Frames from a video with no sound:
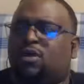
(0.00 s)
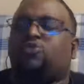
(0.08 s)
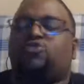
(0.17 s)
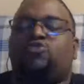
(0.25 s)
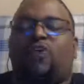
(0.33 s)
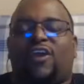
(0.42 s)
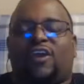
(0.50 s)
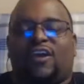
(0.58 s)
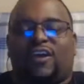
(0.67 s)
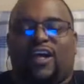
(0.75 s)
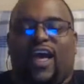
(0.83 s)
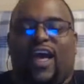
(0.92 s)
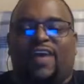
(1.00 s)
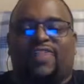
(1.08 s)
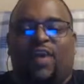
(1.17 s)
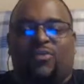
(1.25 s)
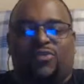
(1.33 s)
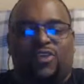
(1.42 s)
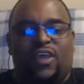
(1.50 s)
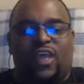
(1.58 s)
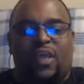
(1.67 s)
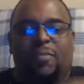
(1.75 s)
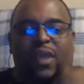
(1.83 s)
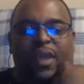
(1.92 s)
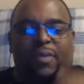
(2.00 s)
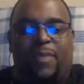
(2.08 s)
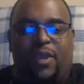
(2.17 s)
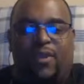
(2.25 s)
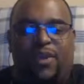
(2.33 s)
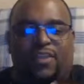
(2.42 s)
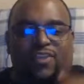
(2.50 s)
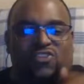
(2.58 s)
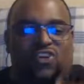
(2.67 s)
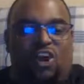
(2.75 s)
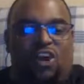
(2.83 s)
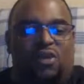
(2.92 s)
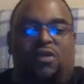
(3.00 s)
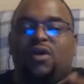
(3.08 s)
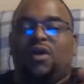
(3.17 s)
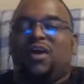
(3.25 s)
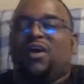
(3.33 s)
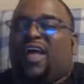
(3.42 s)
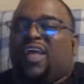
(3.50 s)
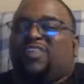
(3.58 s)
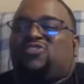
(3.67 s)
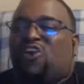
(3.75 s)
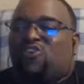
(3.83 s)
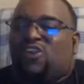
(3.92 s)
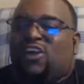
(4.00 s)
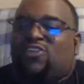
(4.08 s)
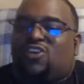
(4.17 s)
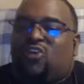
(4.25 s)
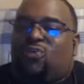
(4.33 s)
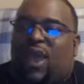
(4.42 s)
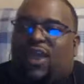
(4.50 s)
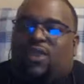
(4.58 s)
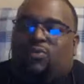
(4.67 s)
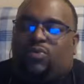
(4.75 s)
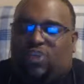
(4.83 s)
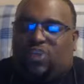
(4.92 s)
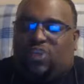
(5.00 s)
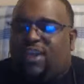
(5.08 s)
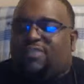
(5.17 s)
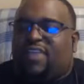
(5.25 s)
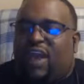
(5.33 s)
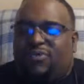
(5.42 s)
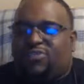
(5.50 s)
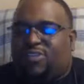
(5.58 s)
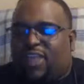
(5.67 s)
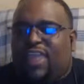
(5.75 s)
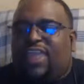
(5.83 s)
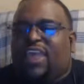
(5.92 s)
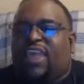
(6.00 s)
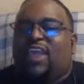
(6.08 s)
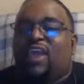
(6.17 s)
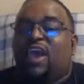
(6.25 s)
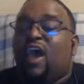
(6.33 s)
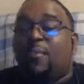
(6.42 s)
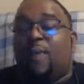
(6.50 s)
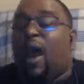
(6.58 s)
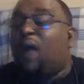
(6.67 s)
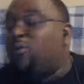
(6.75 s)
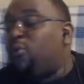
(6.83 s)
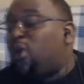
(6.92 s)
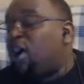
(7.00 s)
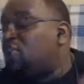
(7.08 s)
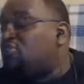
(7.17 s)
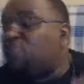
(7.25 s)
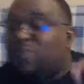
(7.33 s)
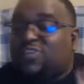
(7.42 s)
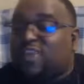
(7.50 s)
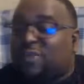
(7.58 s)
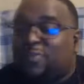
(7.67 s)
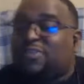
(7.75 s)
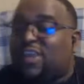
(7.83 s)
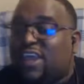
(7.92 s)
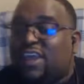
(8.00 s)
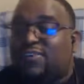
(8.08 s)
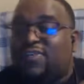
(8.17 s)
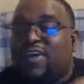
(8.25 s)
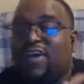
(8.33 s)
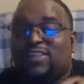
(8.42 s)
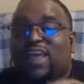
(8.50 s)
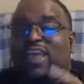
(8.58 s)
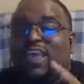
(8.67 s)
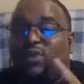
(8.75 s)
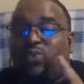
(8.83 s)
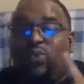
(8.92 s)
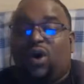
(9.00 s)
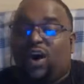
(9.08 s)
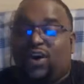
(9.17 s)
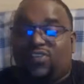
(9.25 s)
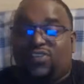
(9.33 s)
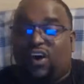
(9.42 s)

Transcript: dragon glass that was being buried in his heart, like turning into white, which I believe that was the Night King. But I would 100% believe that he was